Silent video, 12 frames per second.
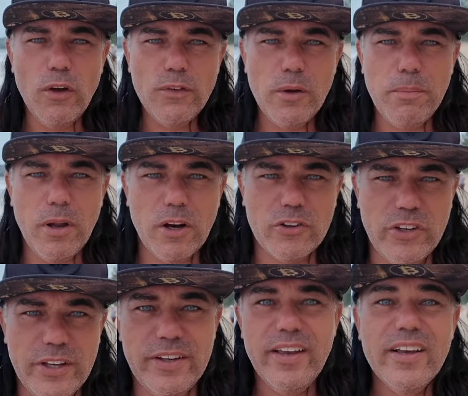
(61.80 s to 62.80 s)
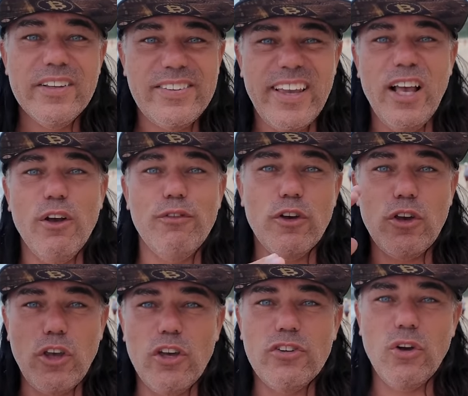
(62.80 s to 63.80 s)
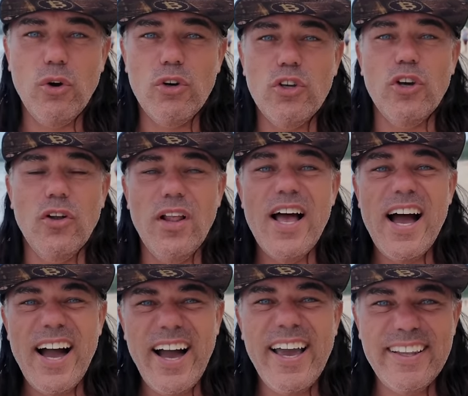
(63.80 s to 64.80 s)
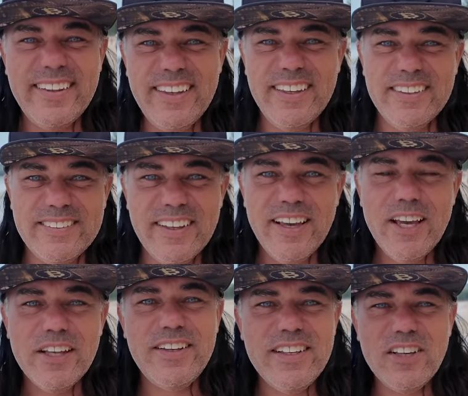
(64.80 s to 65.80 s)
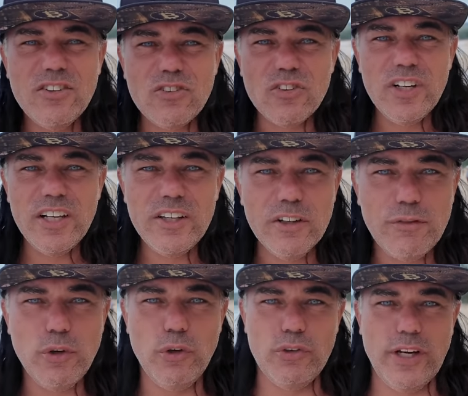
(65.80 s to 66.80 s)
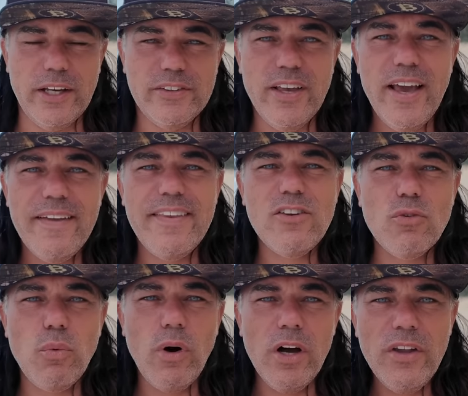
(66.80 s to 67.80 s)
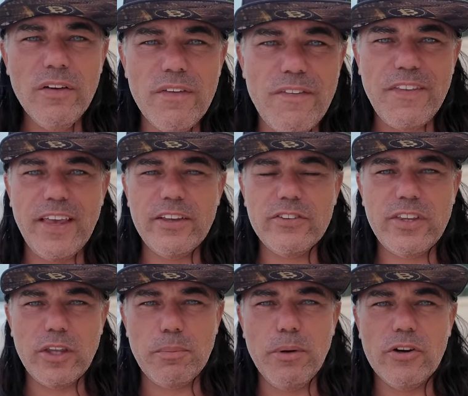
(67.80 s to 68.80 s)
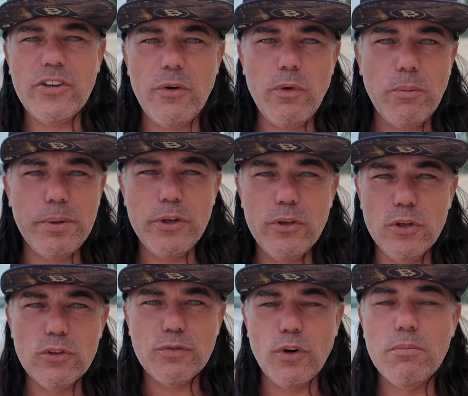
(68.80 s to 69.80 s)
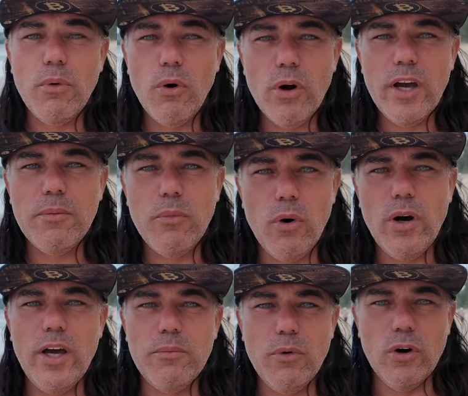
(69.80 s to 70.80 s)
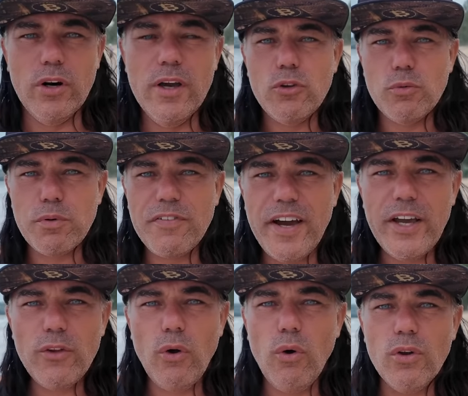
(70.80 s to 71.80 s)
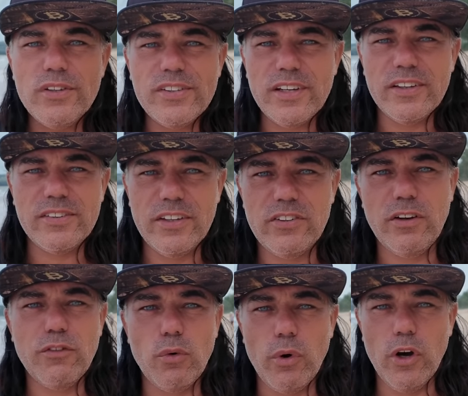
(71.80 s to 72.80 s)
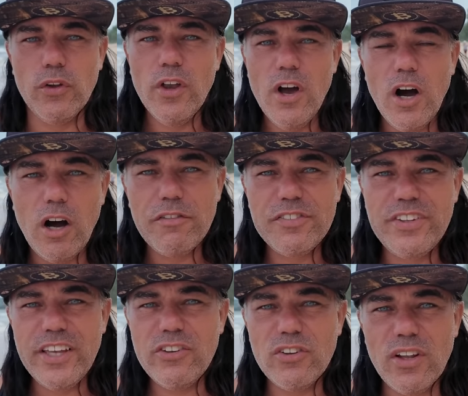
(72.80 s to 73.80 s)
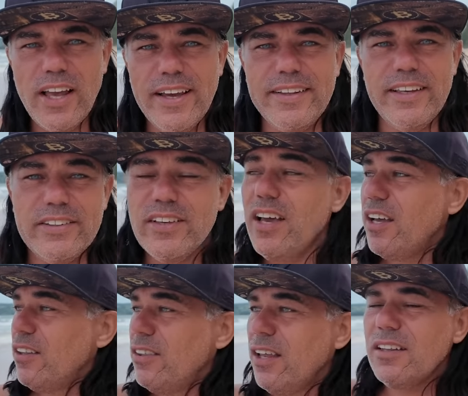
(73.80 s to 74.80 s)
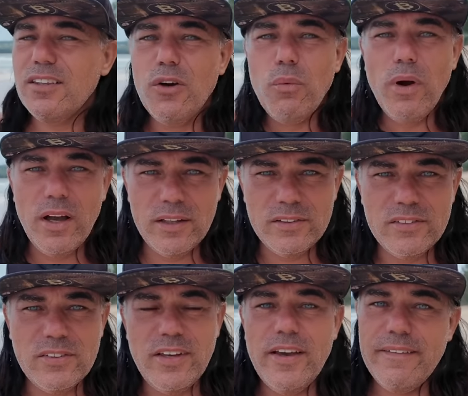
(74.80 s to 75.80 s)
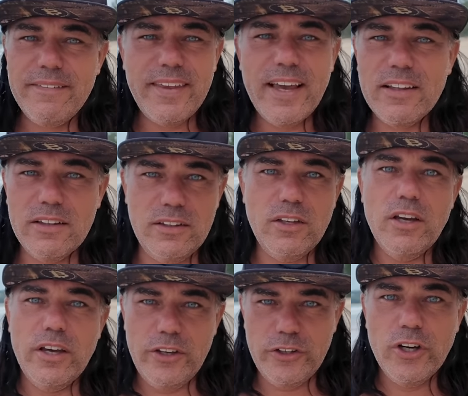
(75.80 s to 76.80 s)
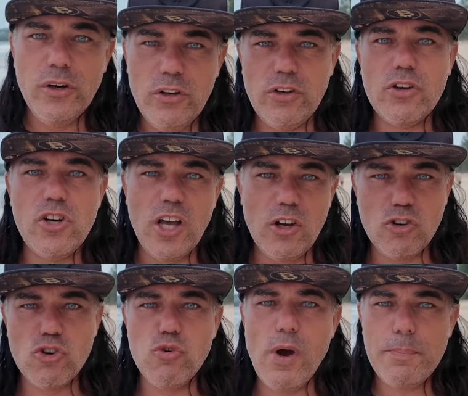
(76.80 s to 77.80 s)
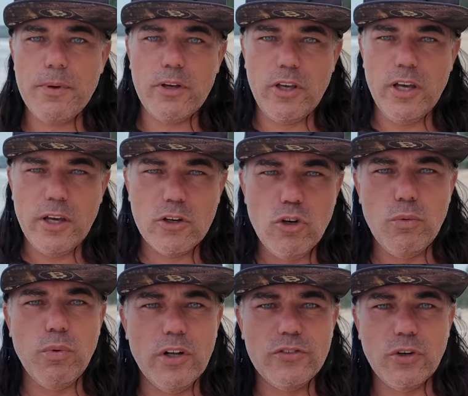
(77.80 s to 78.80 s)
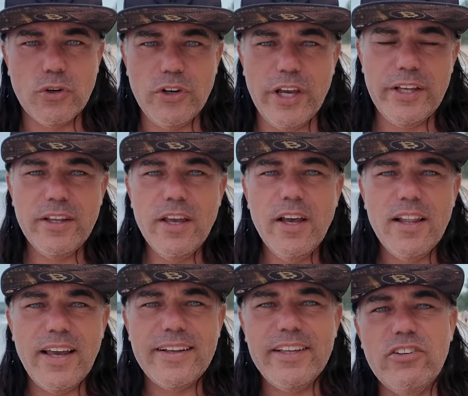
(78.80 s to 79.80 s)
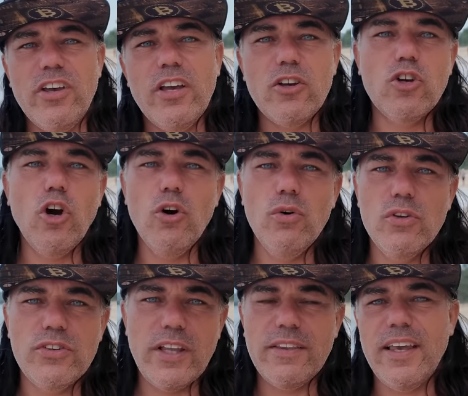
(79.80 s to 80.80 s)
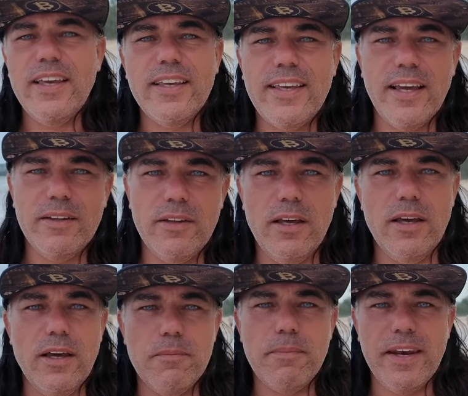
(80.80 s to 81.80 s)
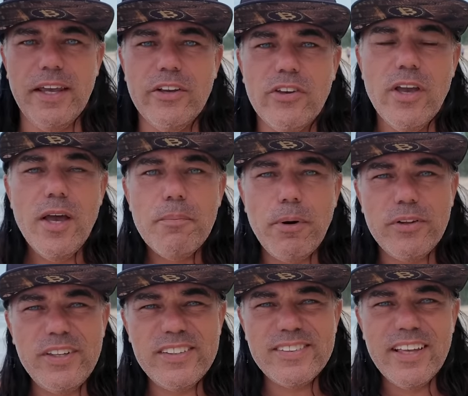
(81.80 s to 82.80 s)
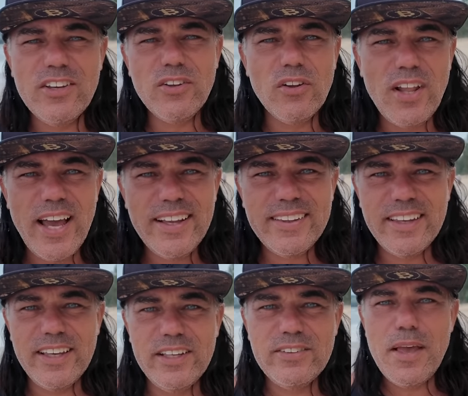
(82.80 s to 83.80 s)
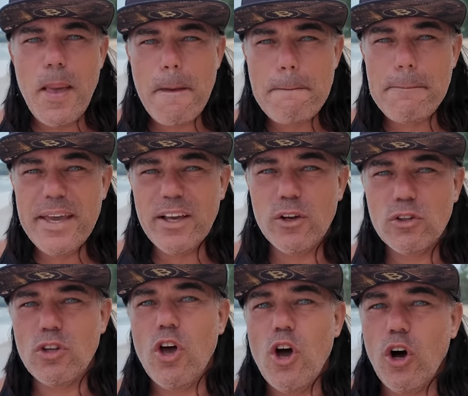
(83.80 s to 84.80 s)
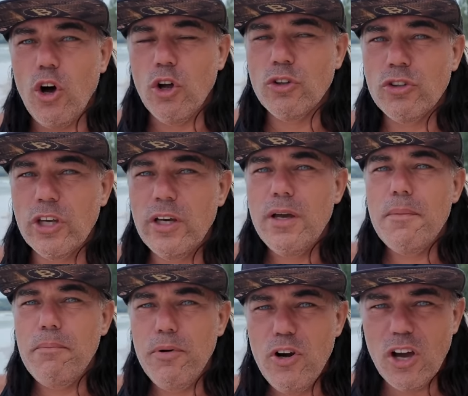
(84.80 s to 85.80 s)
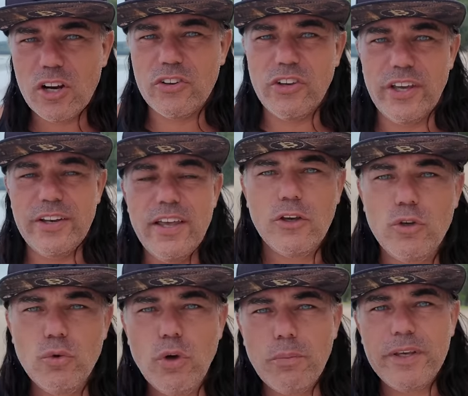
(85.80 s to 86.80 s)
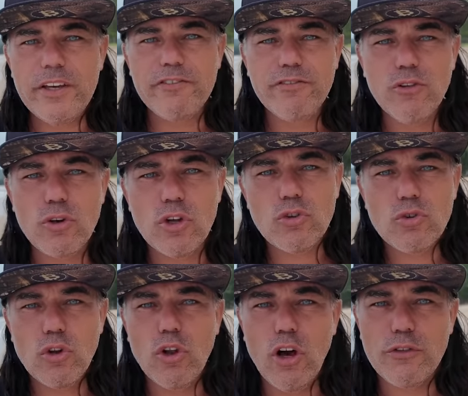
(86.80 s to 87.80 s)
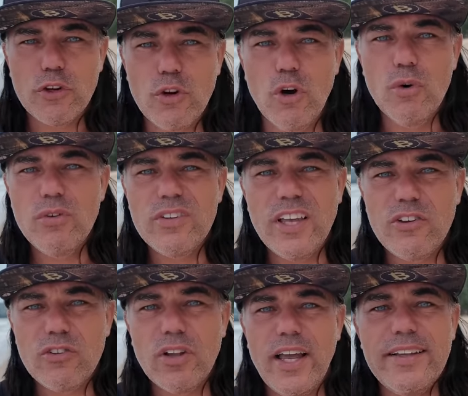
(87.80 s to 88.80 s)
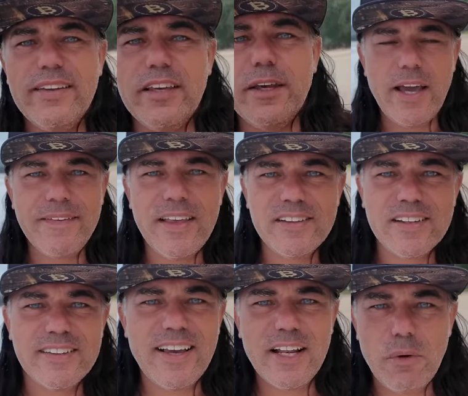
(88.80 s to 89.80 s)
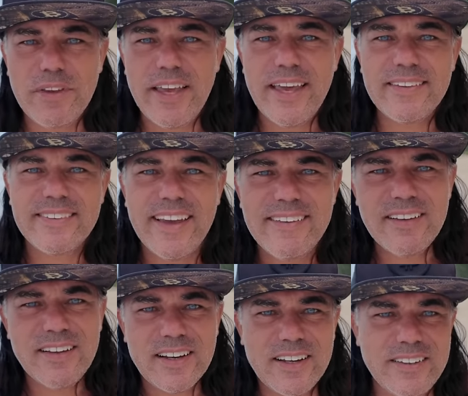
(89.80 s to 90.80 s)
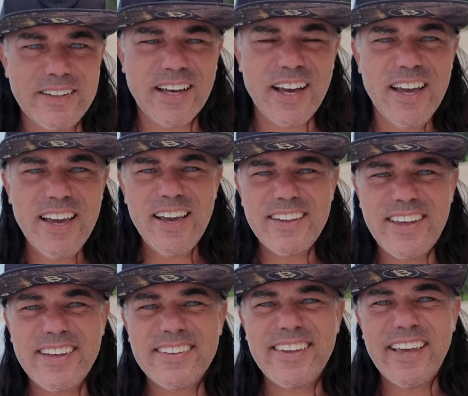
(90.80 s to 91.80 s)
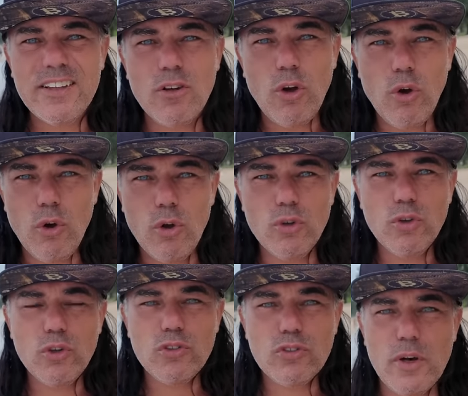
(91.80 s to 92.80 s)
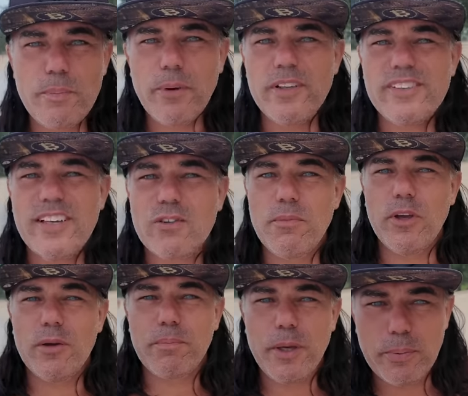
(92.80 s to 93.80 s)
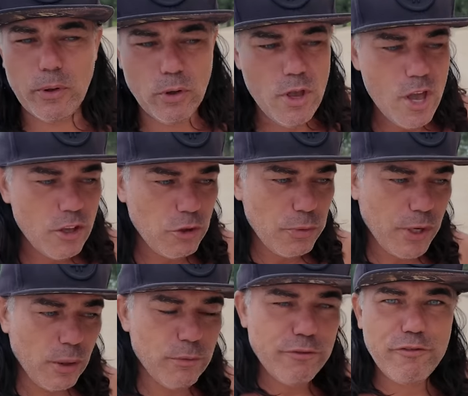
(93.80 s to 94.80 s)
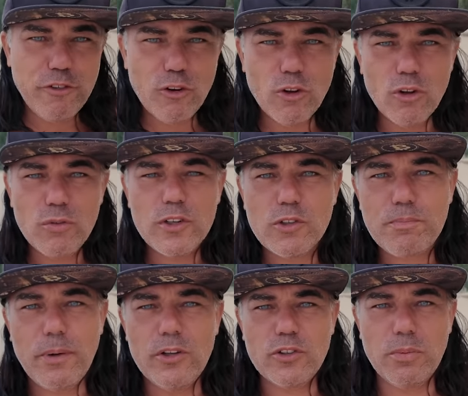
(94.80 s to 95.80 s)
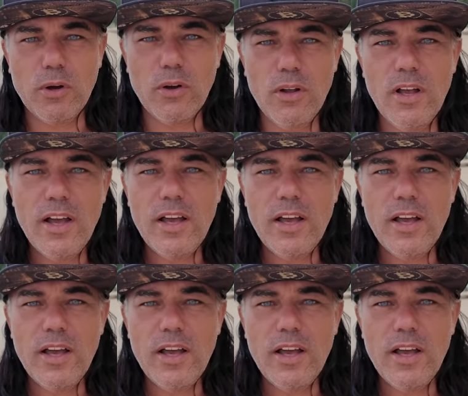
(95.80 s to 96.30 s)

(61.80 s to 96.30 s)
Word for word: on the blockchain, self-custodial IDs. This is really the future, guys. This is one of the things that the blockchain will be used for more and more and more, to provide all the citizens of the world of digital IDs, not the ones that the you know Klaus Schwab uh, group wants to create, like these codes that they can uh, manage, but these digital IDs built on the blockchain. You will be in full control of your own digital ID. And that's exactly what they intend in Argentina. They intend all those 3.6 million people to become full responsible,